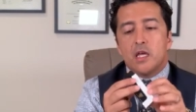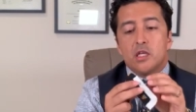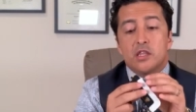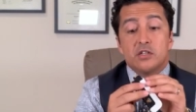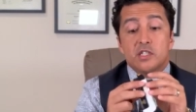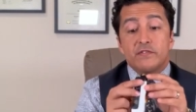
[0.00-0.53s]

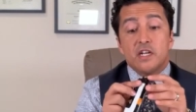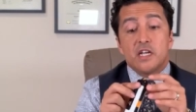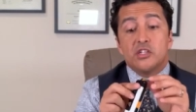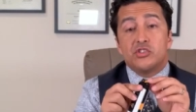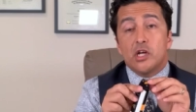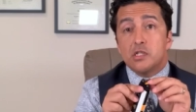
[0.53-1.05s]
there's even an
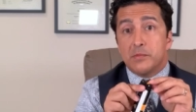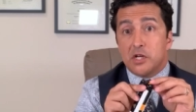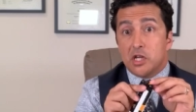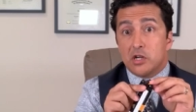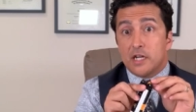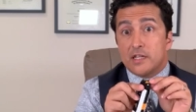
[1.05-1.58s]
adjustment
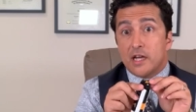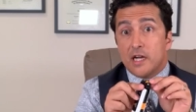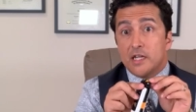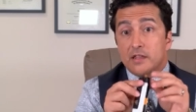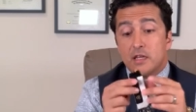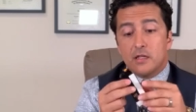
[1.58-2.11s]
here and a
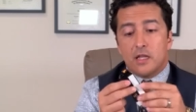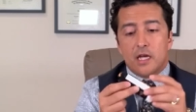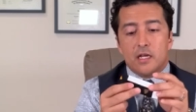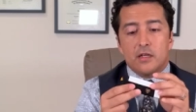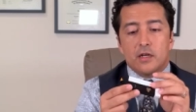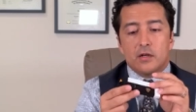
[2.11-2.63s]
tiny thing
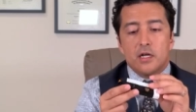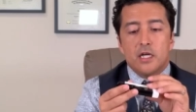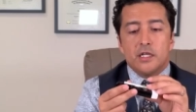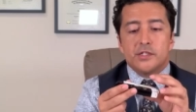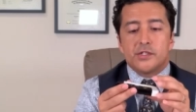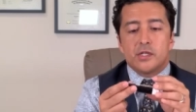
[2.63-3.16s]
like here
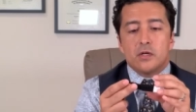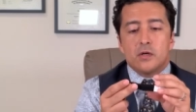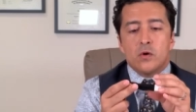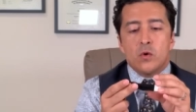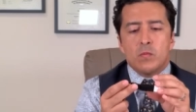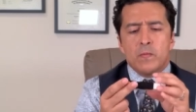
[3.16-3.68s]

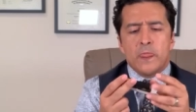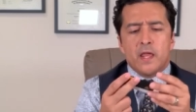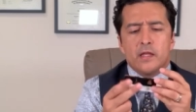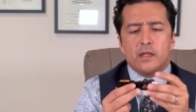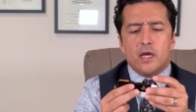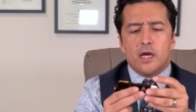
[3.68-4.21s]
so
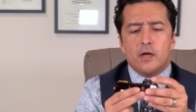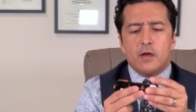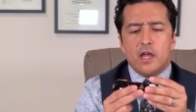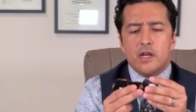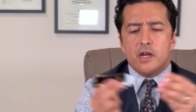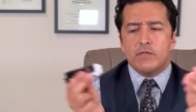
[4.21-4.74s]
uh,
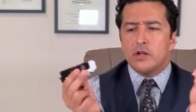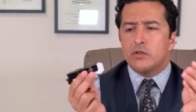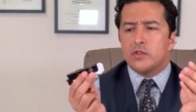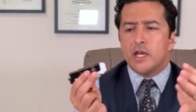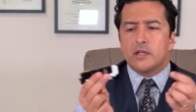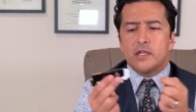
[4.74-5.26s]
and then when you
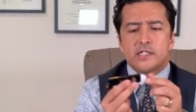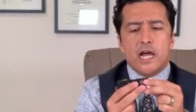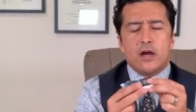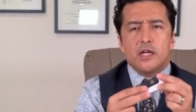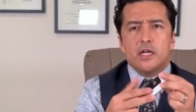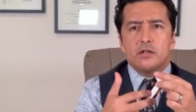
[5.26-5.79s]
take this
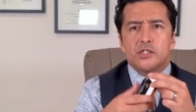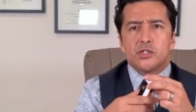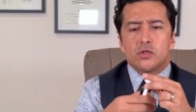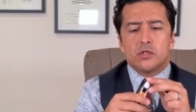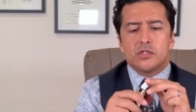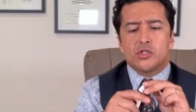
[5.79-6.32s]
out here's
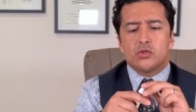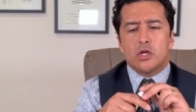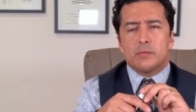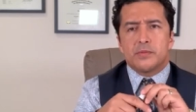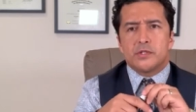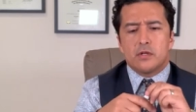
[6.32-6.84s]
your
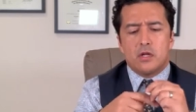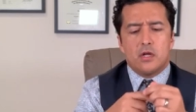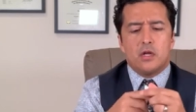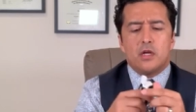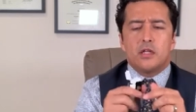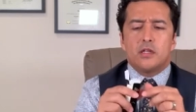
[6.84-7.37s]
strips
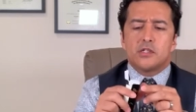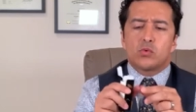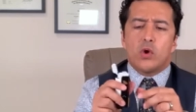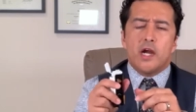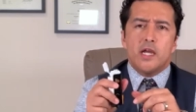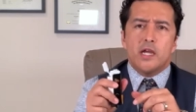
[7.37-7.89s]
that's
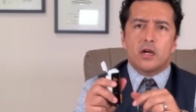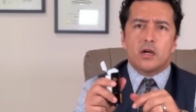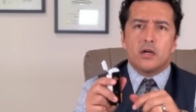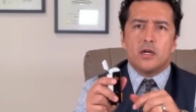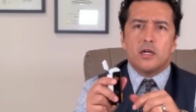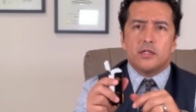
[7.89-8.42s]
right here
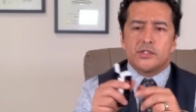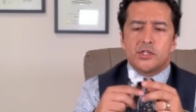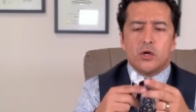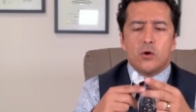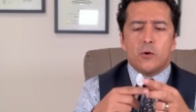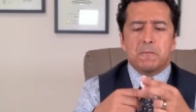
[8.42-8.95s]

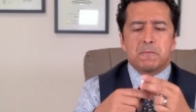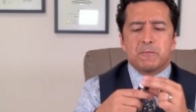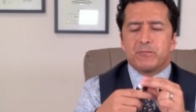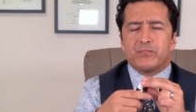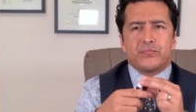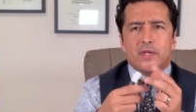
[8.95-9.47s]
so
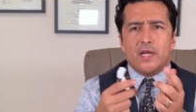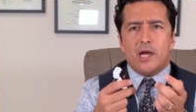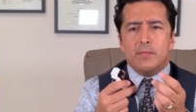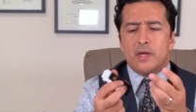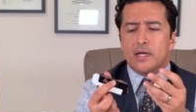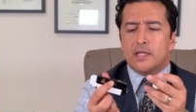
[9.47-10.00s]

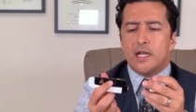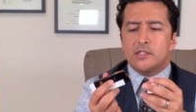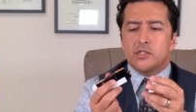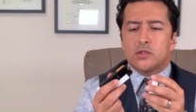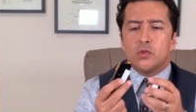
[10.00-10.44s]
I'm like that's the